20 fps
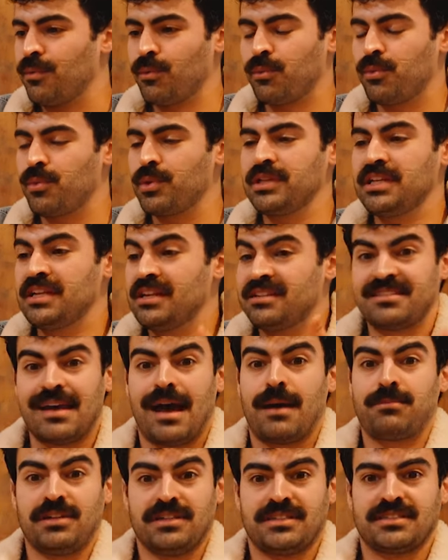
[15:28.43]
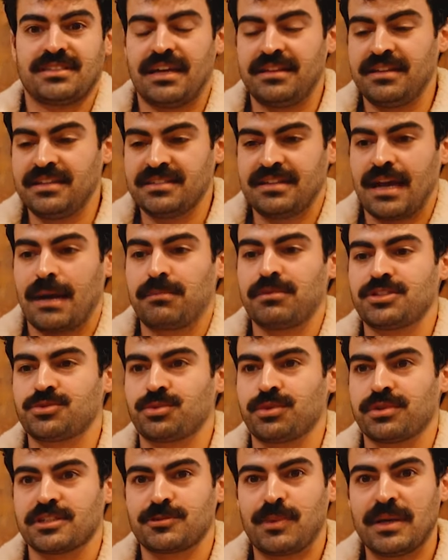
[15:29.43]
we needed tablets, and these tablets
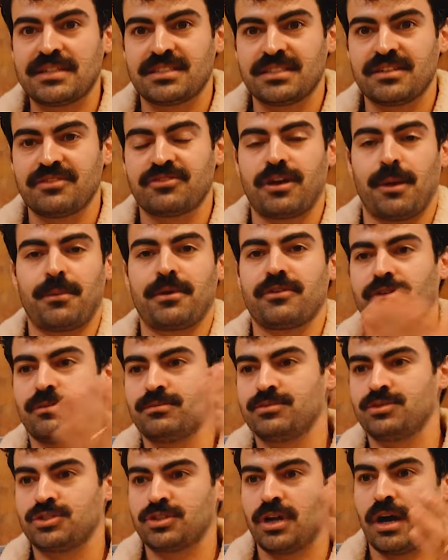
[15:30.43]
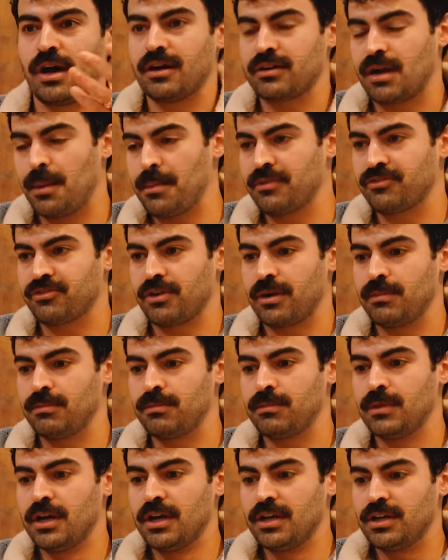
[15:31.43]
were expensive, coming from uh, coming
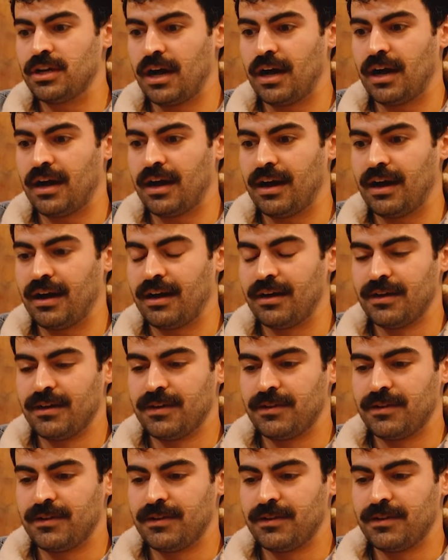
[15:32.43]
from uh,